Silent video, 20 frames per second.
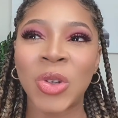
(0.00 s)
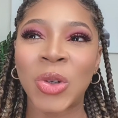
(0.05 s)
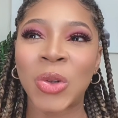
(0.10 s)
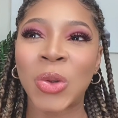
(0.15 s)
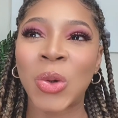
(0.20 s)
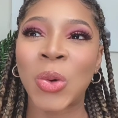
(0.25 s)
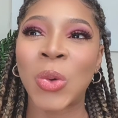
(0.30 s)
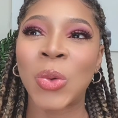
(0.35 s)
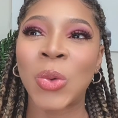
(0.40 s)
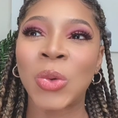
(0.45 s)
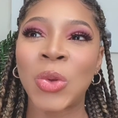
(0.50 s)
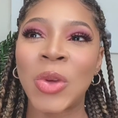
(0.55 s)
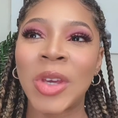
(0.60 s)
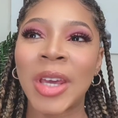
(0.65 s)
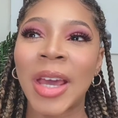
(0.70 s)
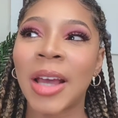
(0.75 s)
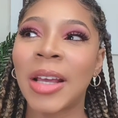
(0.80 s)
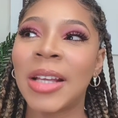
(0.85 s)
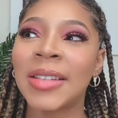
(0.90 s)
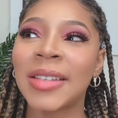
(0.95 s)
You don't know, you
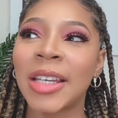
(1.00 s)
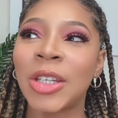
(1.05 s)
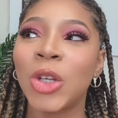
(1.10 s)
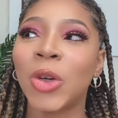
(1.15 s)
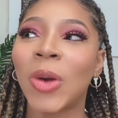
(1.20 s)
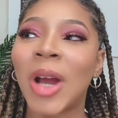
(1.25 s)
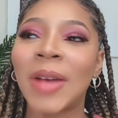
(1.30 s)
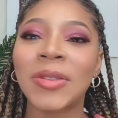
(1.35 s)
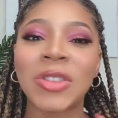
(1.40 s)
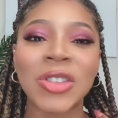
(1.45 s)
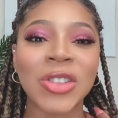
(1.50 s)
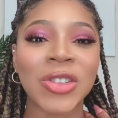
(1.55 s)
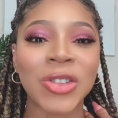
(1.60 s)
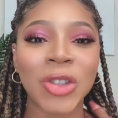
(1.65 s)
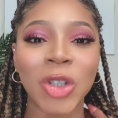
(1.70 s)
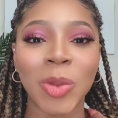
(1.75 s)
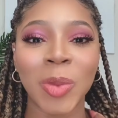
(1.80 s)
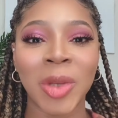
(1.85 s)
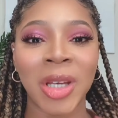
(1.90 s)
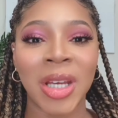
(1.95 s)
can't, it's like you don't have
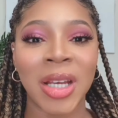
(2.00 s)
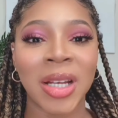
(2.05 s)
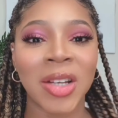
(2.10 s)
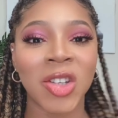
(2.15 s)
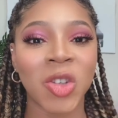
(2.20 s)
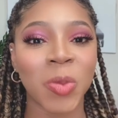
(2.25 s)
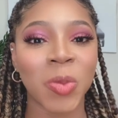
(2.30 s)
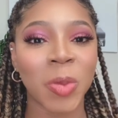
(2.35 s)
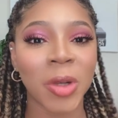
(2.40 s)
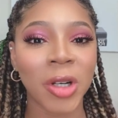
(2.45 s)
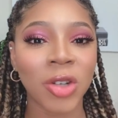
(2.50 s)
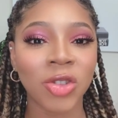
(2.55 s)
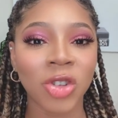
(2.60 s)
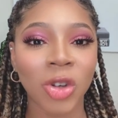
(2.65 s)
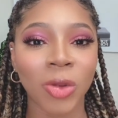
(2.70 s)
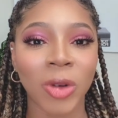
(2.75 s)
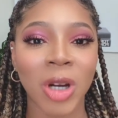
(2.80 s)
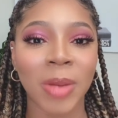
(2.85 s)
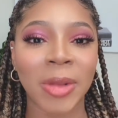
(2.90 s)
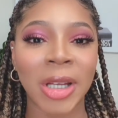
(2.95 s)
discernment in the
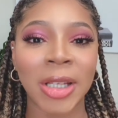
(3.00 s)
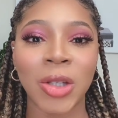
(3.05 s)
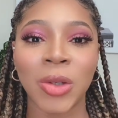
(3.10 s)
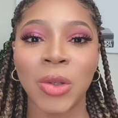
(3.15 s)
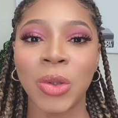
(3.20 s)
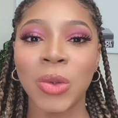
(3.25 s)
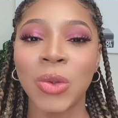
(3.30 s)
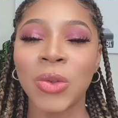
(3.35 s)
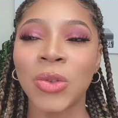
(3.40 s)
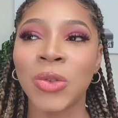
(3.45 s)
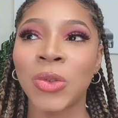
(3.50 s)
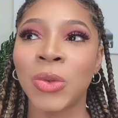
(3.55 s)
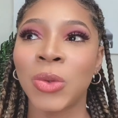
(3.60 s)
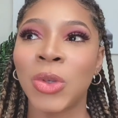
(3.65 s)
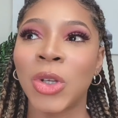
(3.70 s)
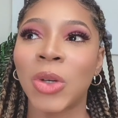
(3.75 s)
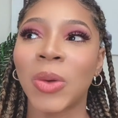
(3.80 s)
spiritual realm like you used to.